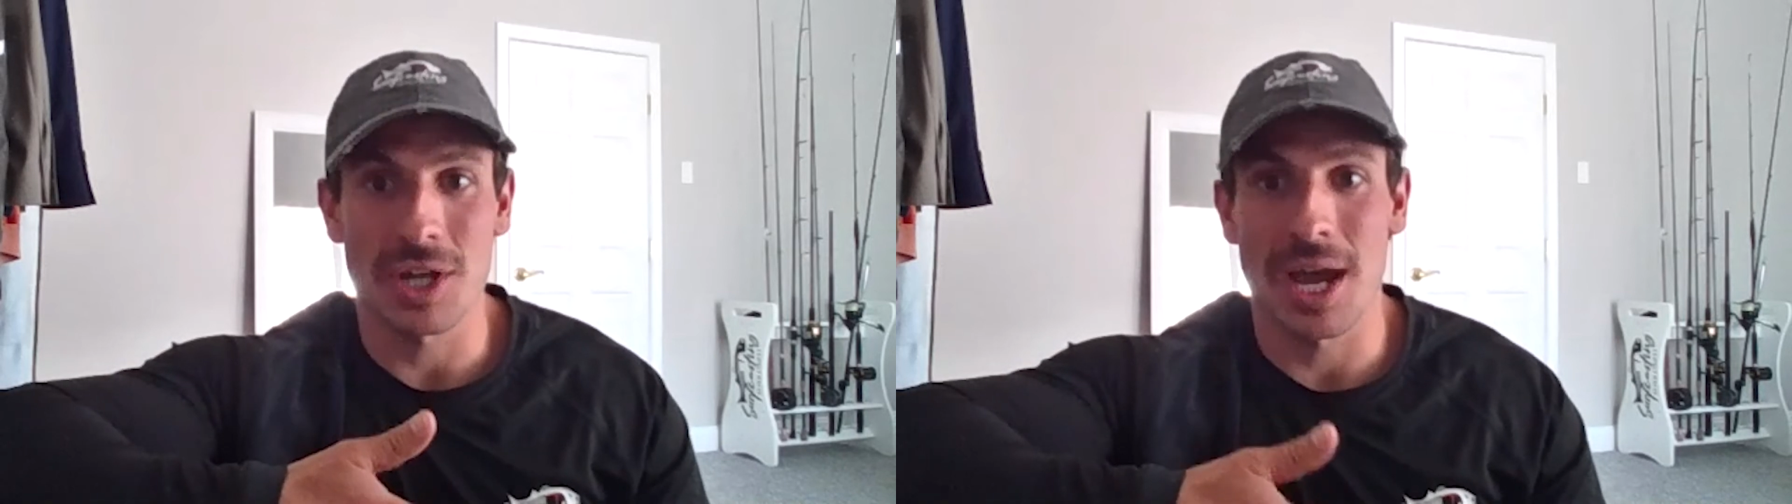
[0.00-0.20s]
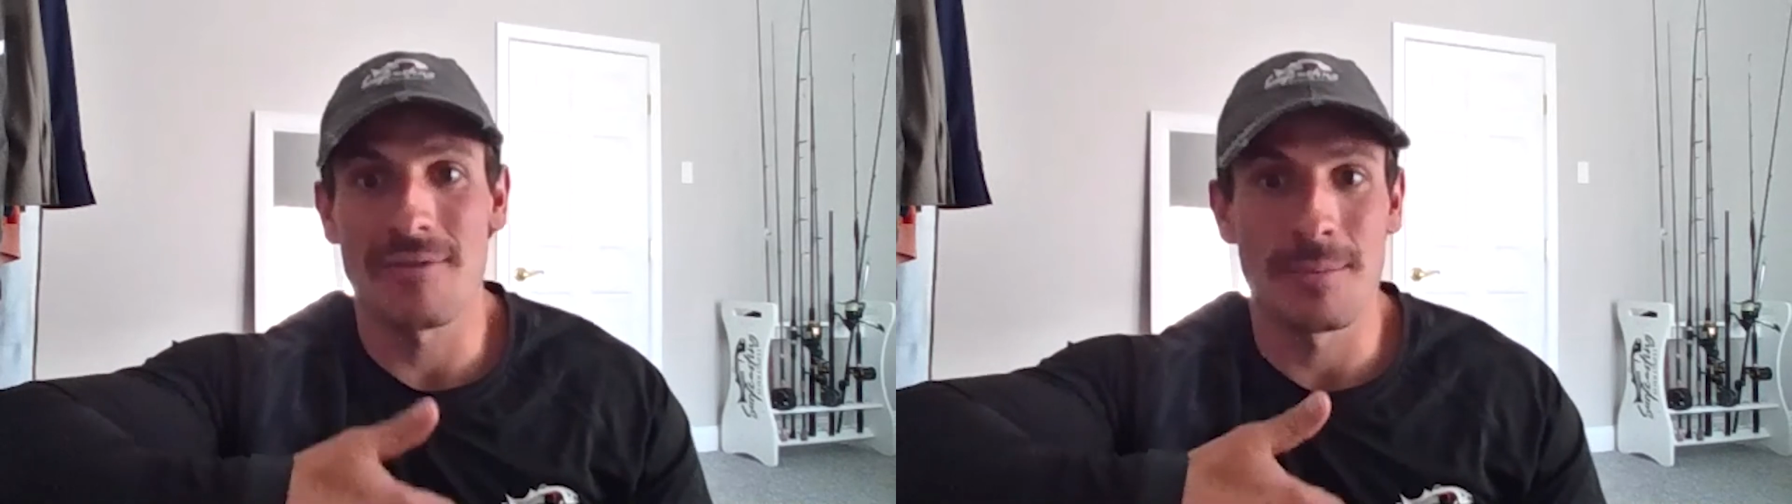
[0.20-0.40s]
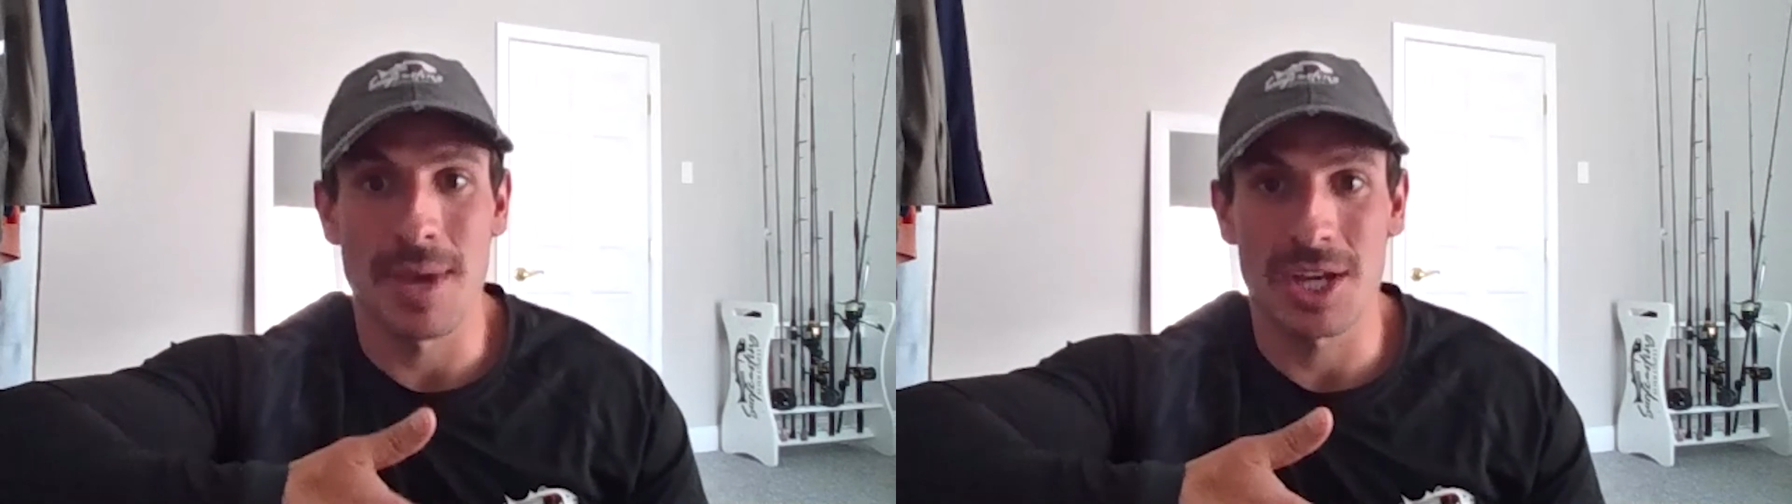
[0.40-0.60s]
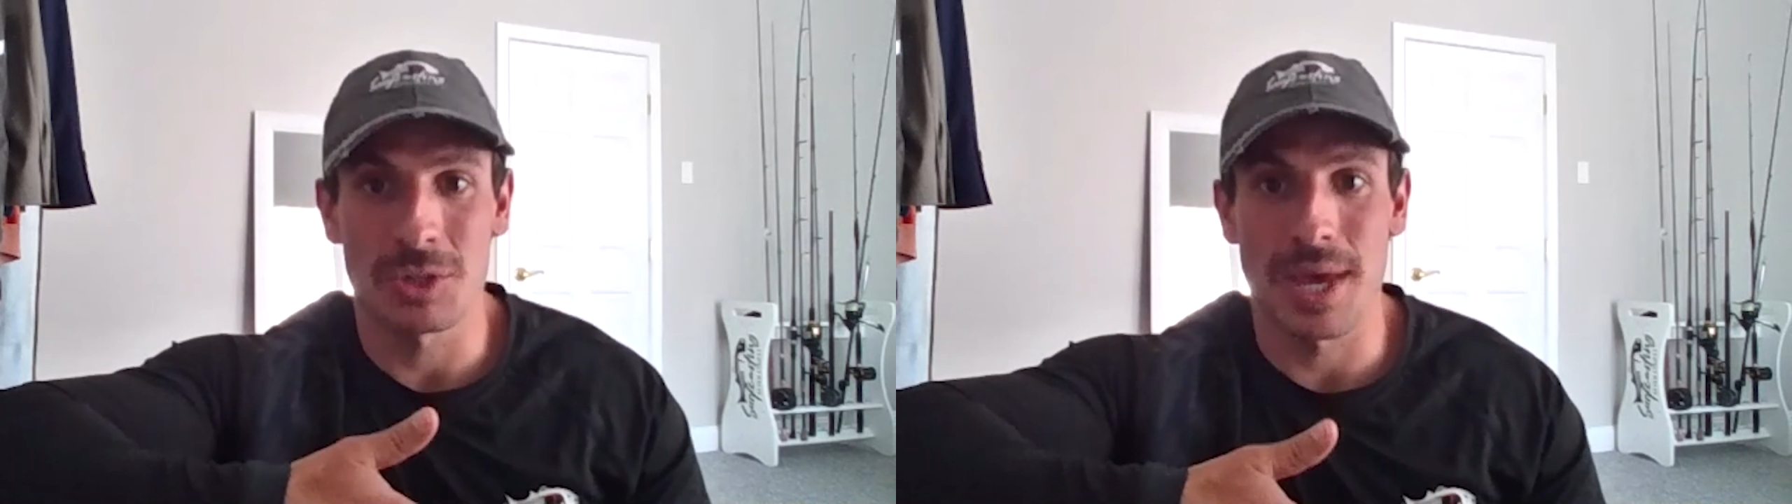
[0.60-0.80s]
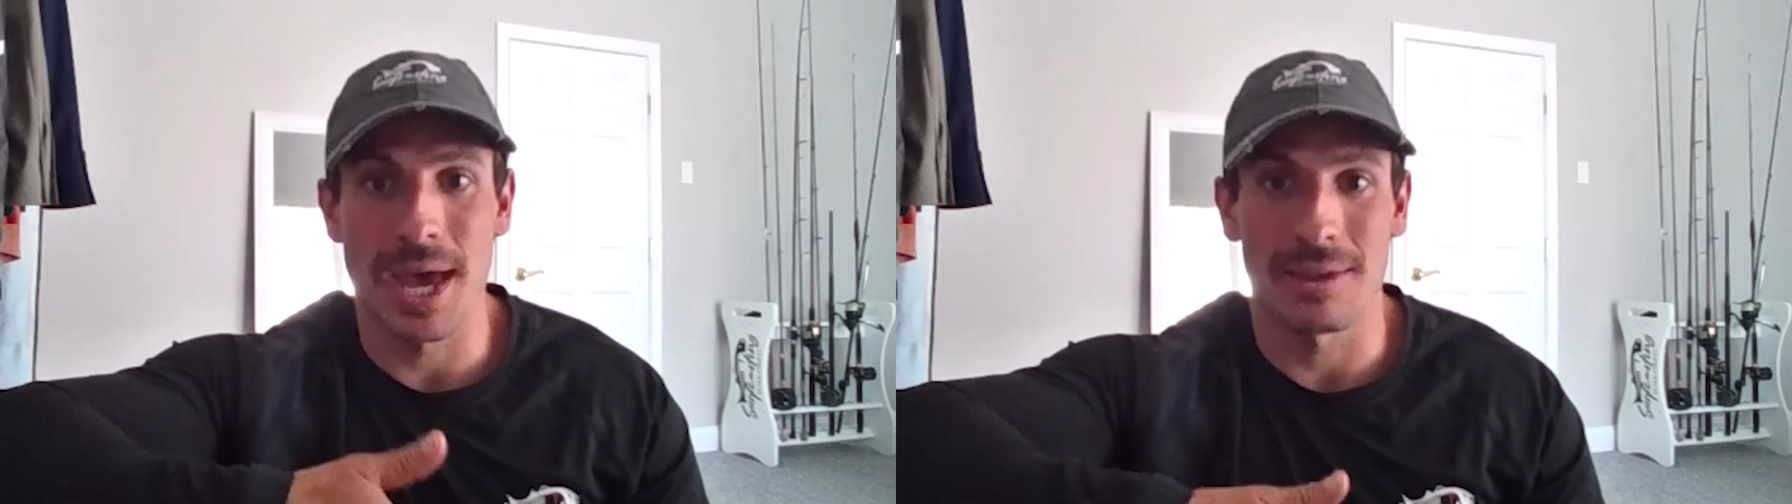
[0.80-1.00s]
I have a mesh
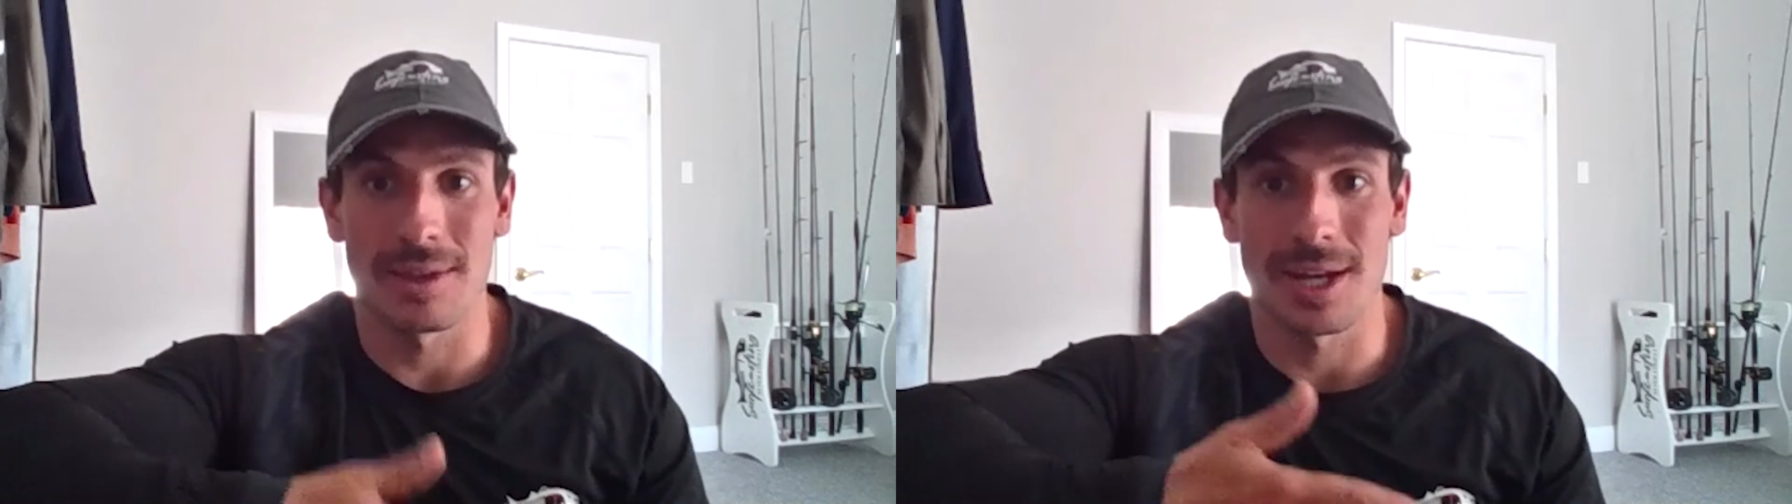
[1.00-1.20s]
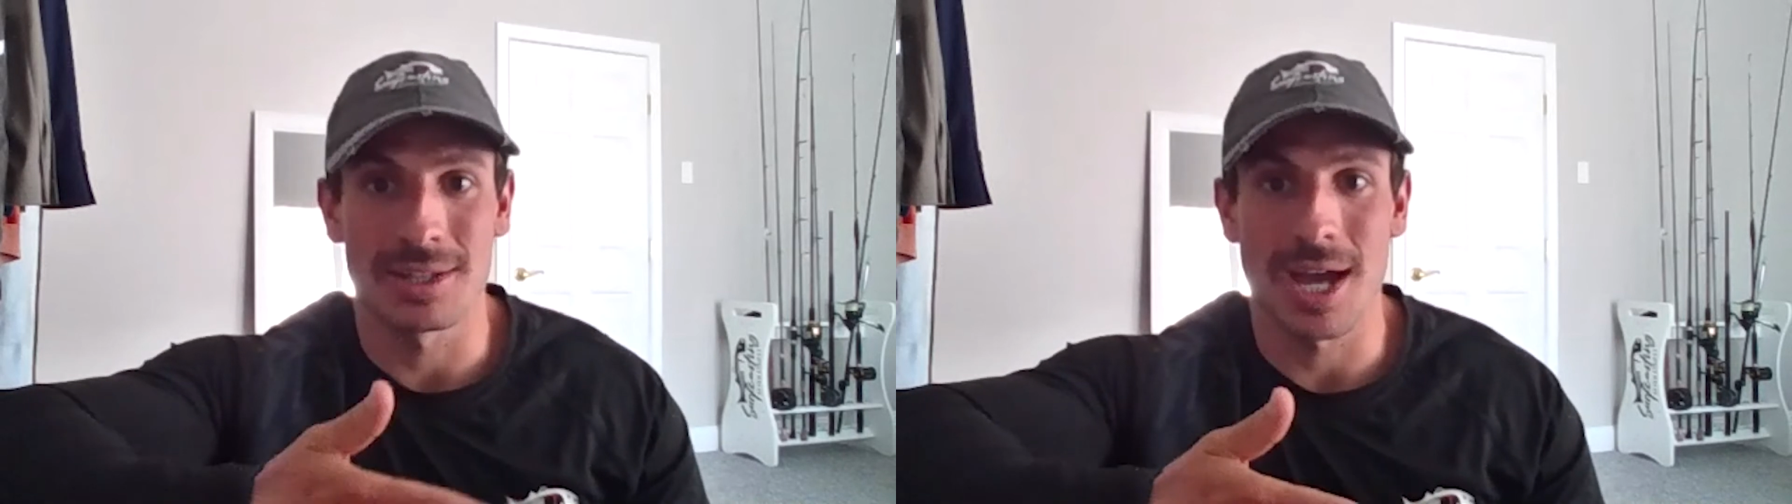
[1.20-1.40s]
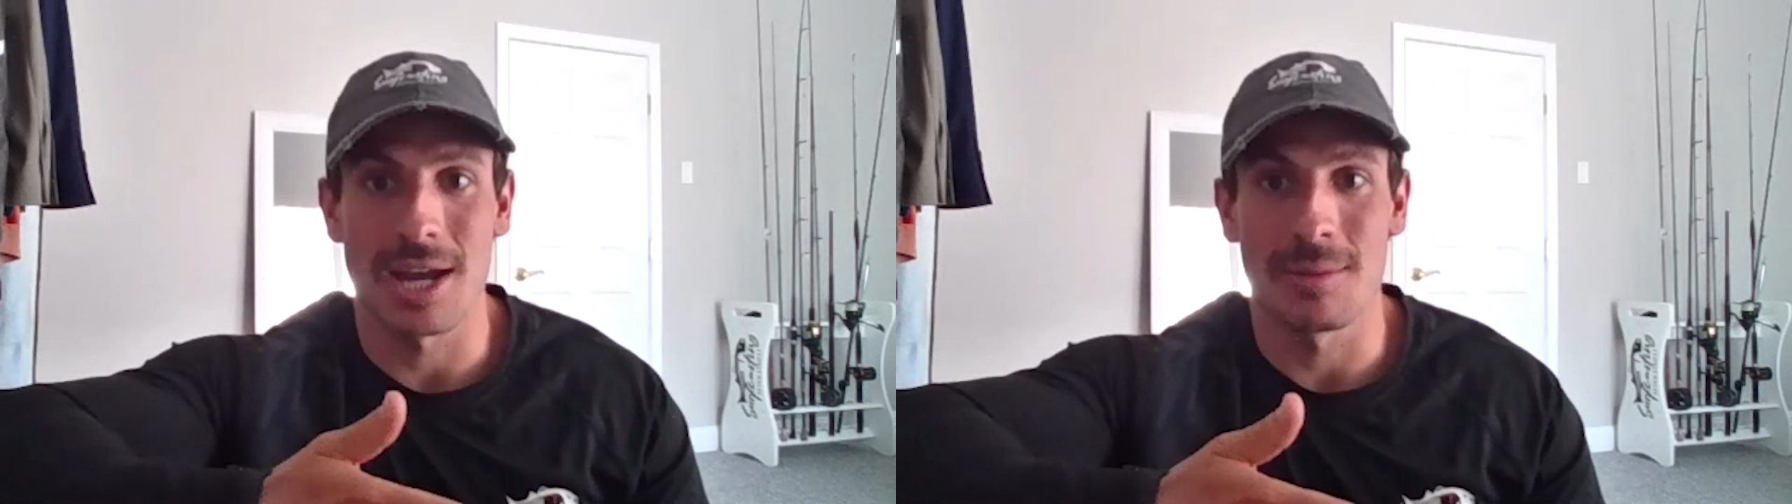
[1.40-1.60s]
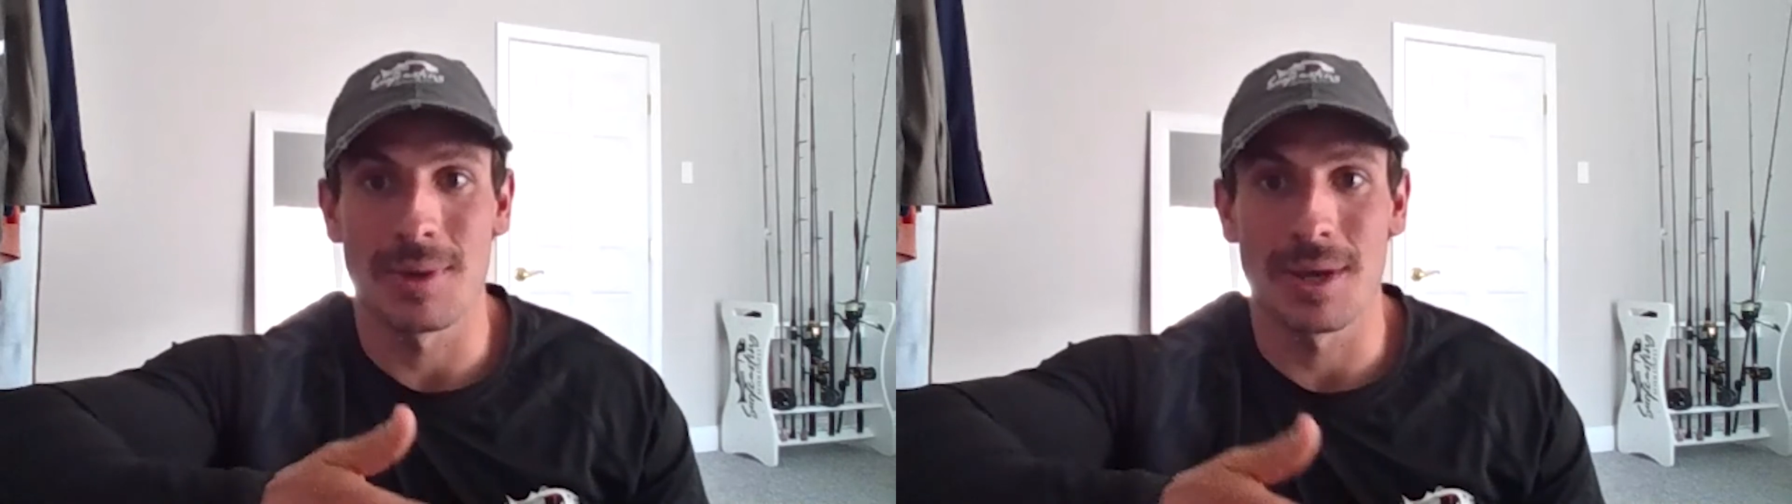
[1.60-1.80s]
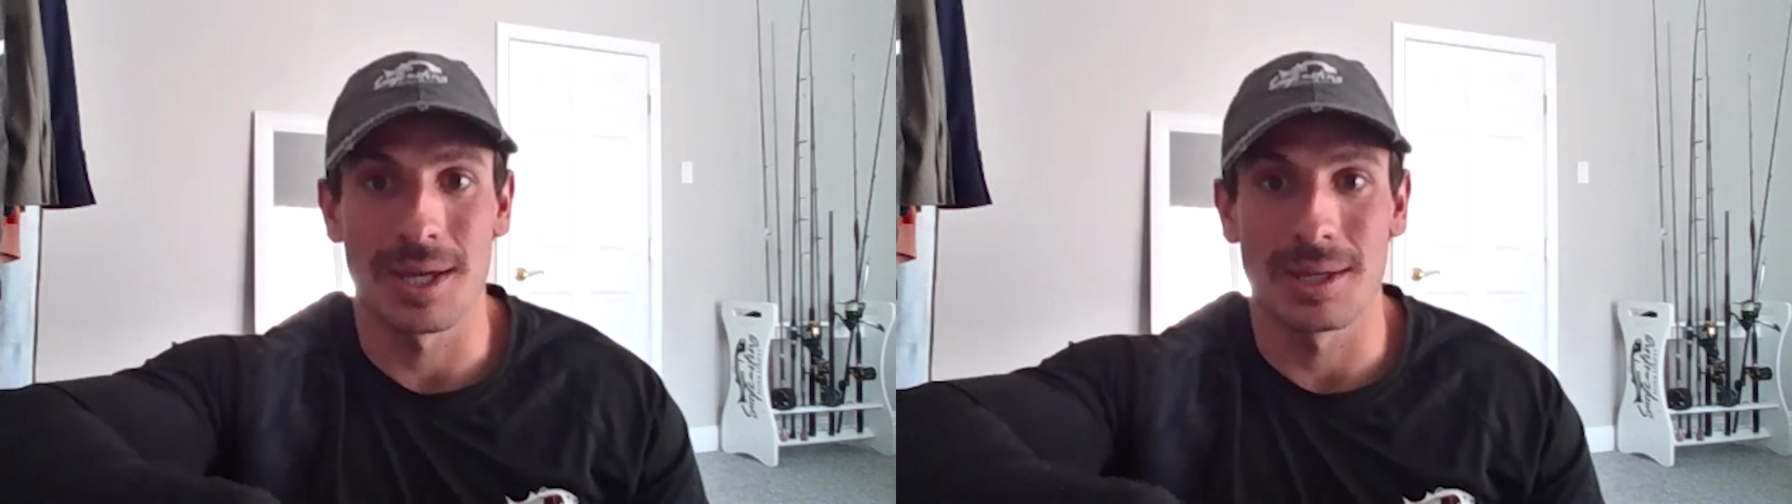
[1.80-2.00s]
bag that I tie to
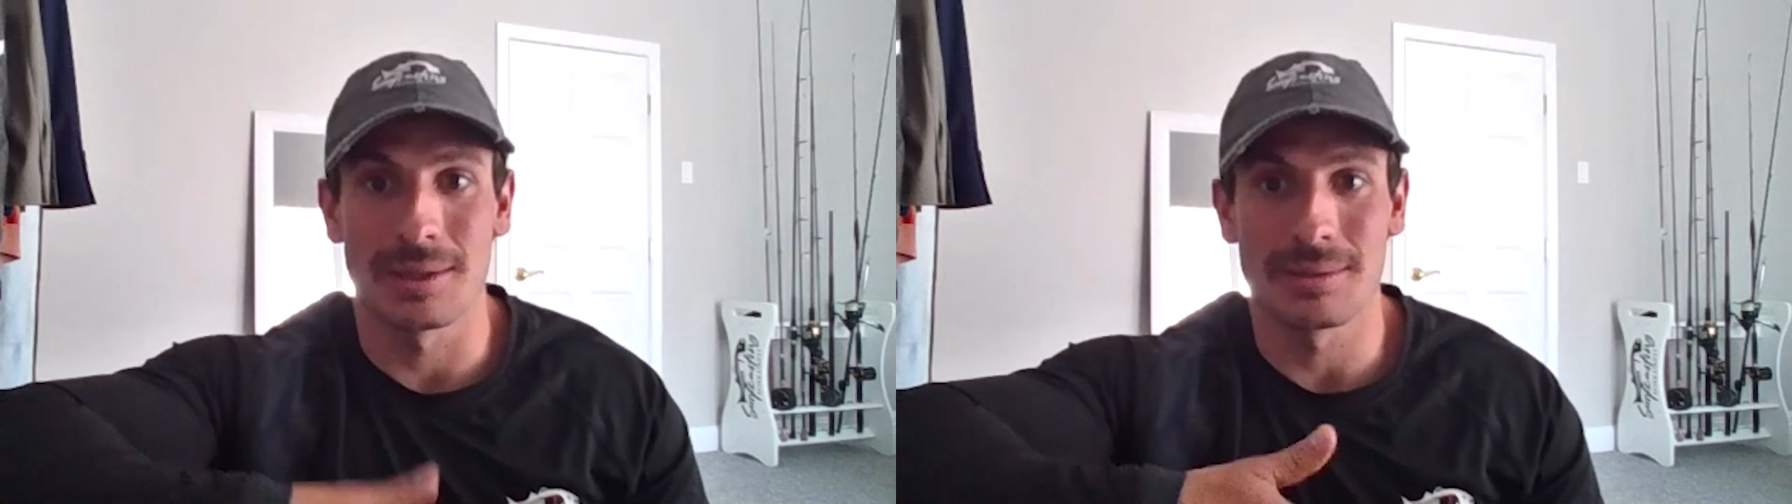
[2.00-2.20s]
my